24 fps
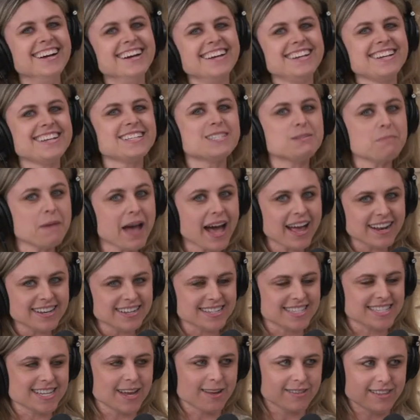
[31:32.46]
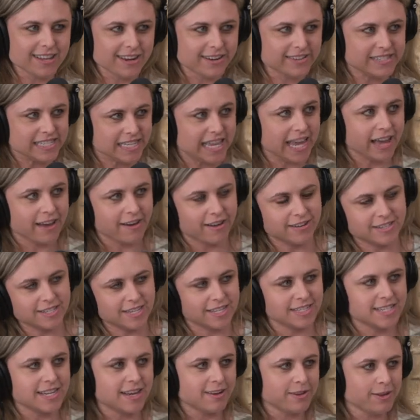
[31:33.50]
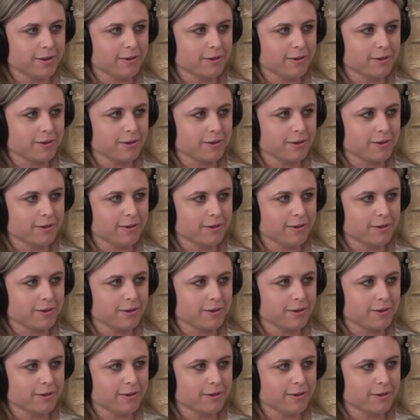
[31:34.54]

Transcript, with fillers: It's madness out there. It's chaos, I so tell you.